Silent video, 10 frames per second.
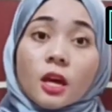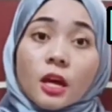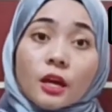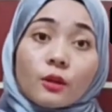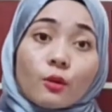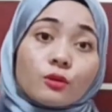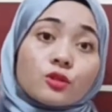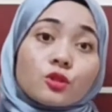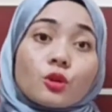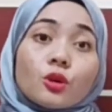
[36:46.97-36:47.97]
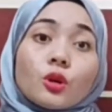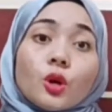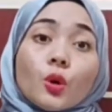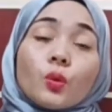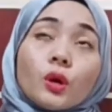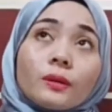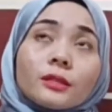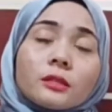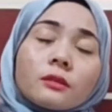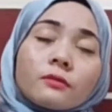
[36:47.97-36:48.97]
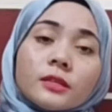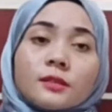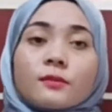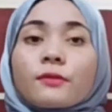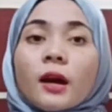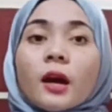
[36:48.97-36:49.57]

and also we will diversify